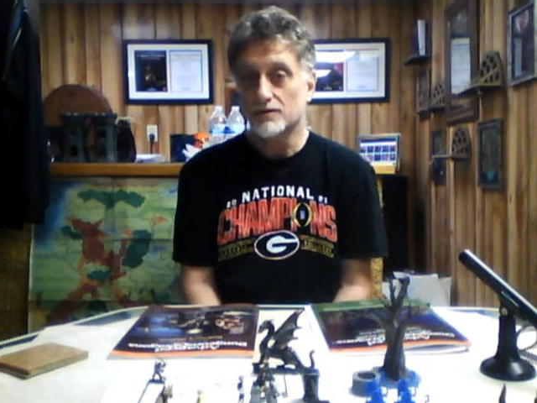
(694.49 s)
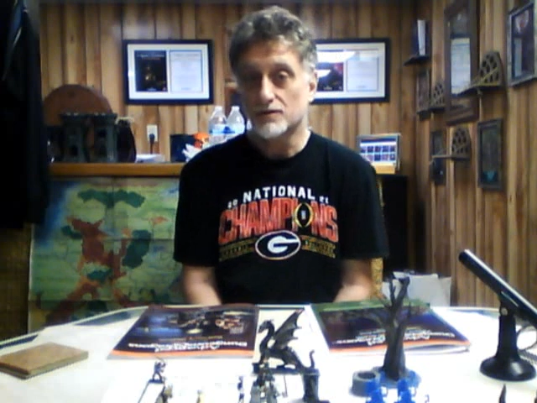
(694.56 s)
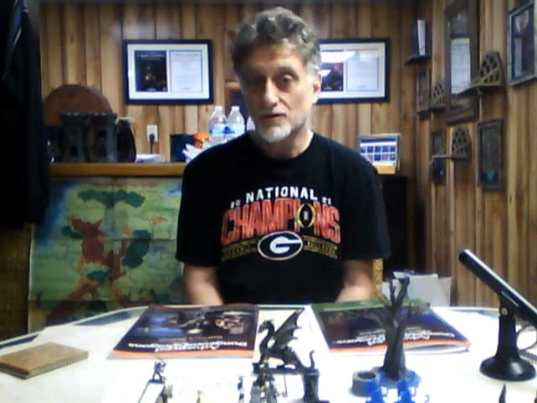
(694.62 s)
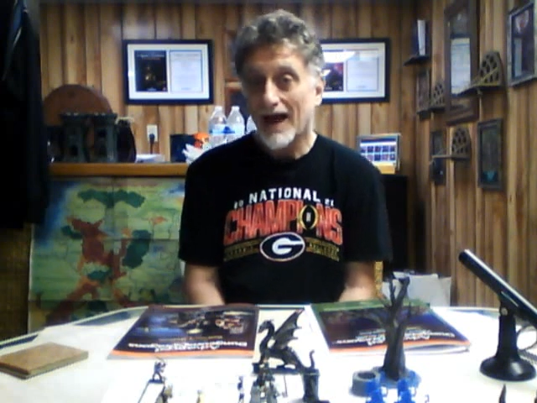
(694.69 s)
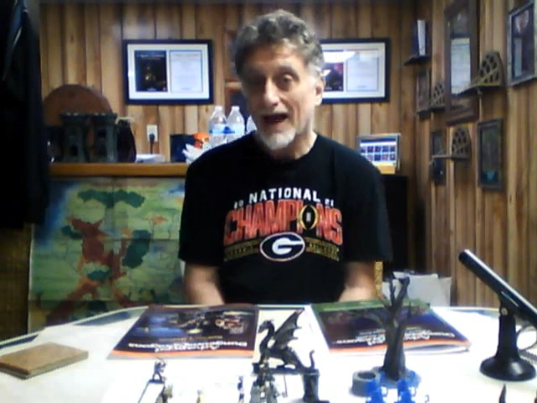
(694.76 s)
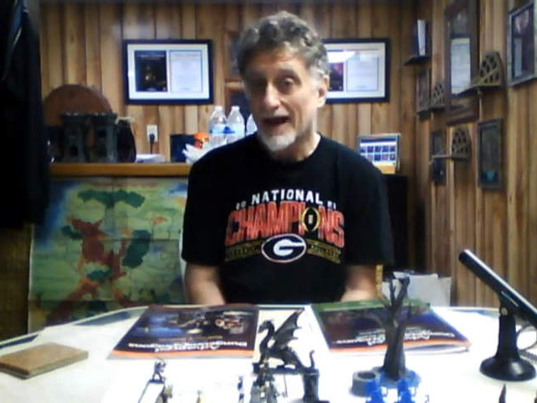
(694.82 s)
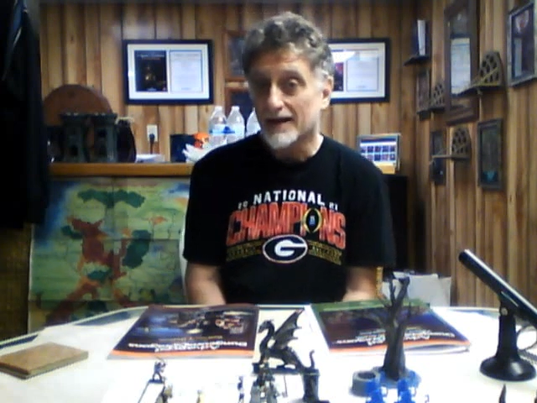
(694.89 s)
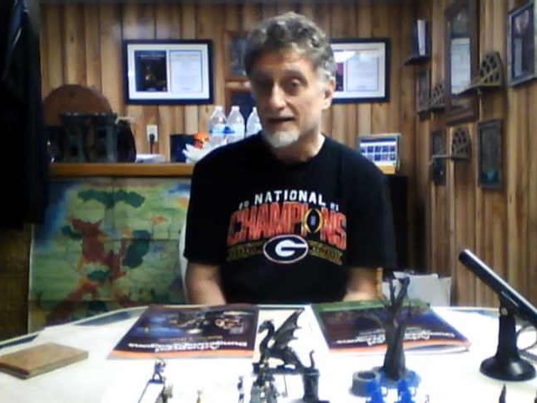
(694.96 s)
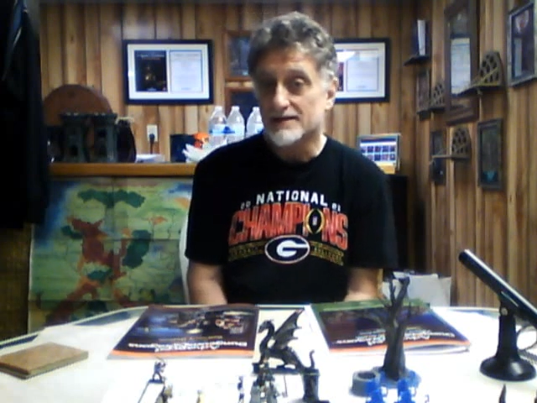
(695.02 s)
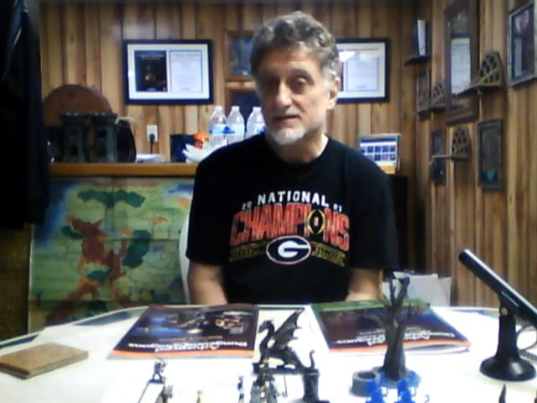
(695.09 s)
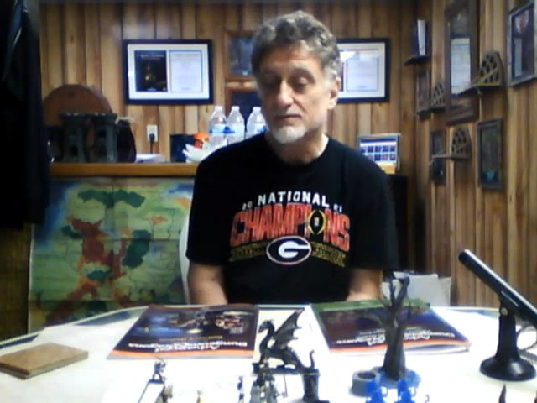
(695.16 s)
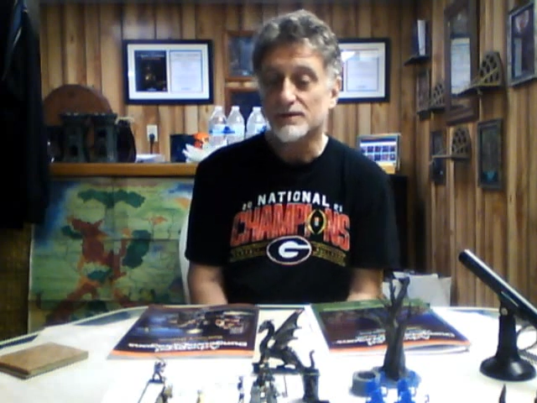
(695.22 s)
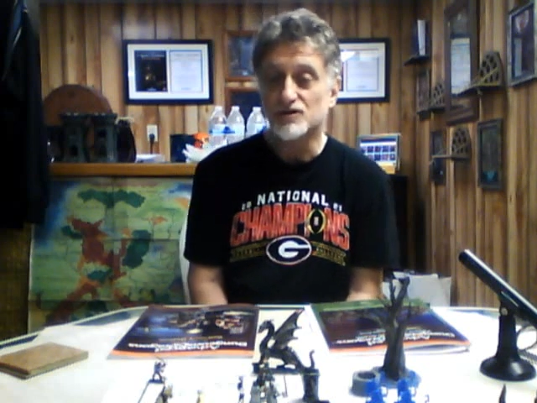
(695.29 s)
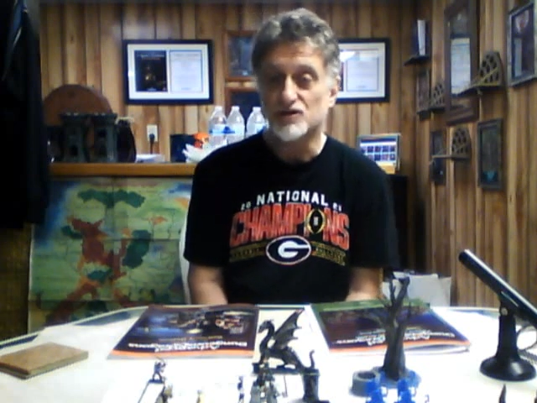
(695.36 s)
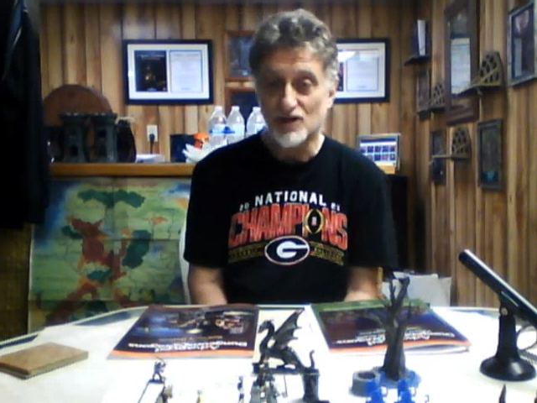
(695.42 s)
the
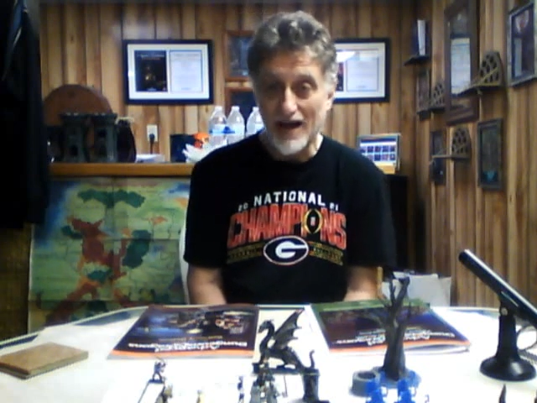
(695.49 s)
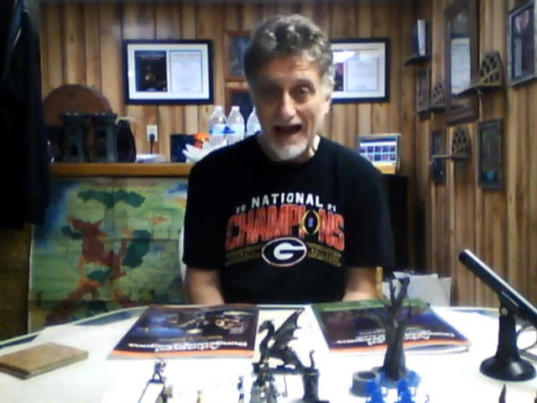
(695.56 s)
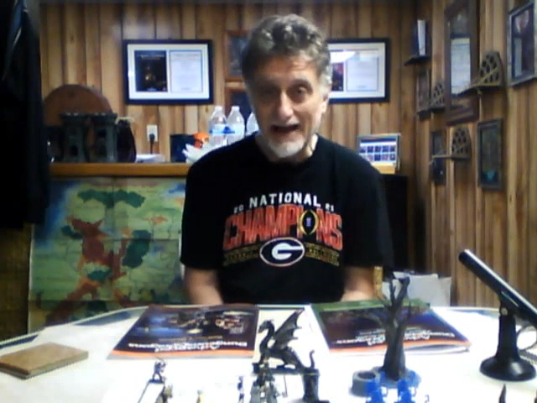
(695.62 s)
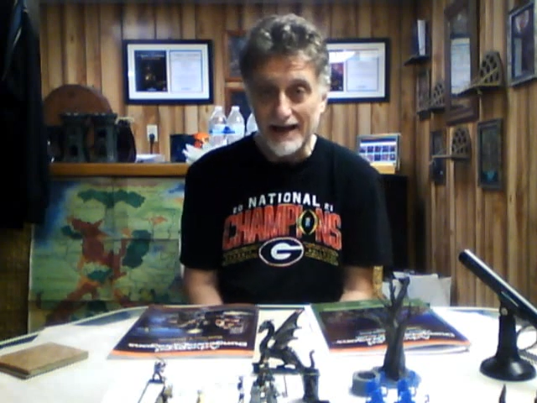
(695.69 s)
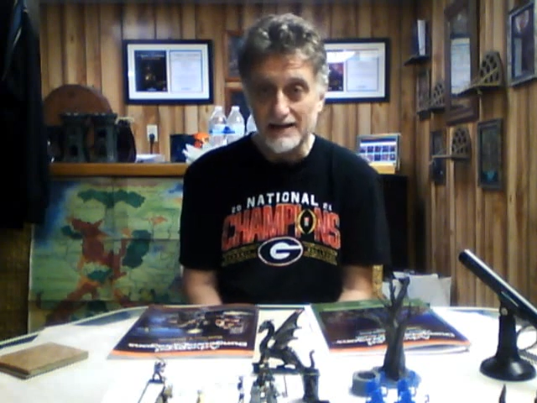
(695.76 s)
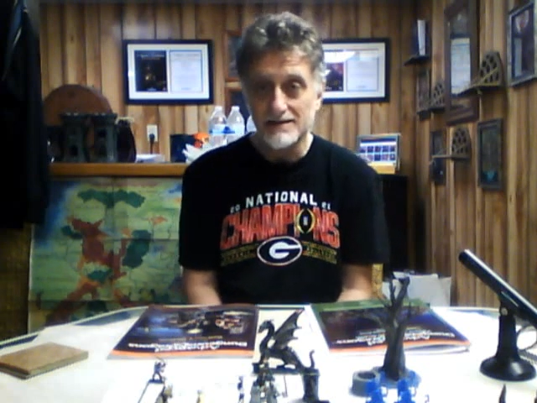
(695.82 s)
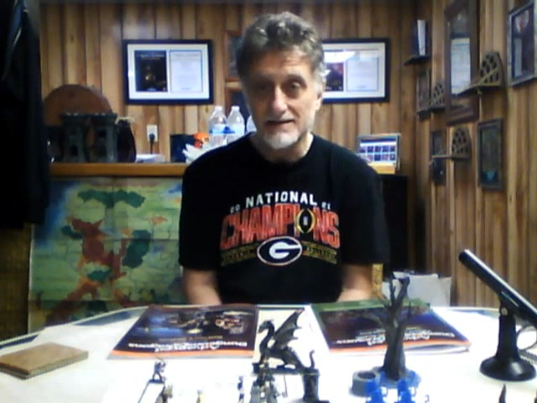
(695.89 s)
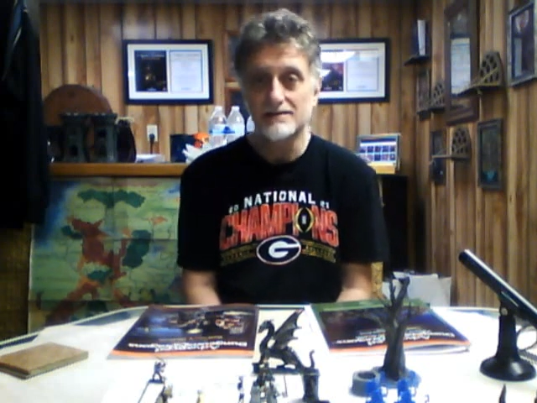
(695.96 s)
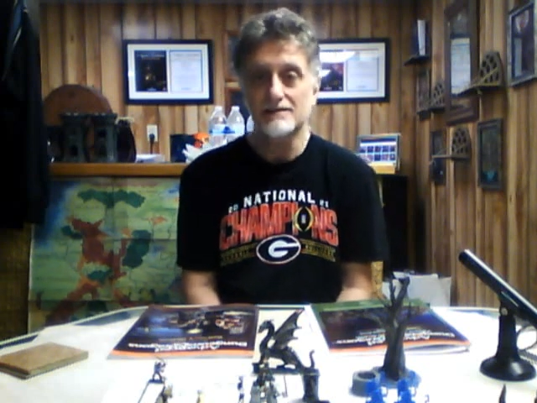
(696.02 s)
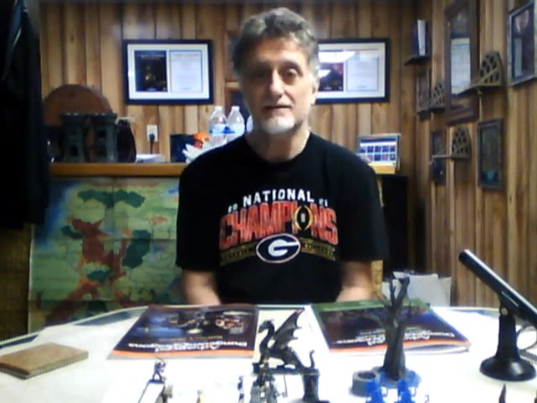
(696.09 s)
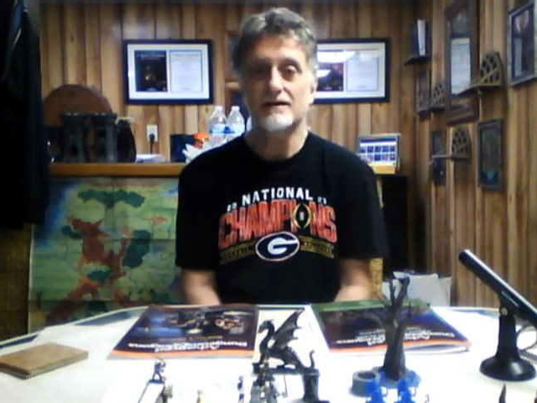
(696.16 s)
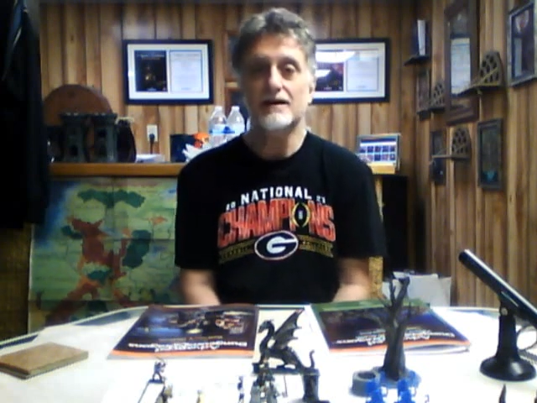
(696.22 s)
dragons but giants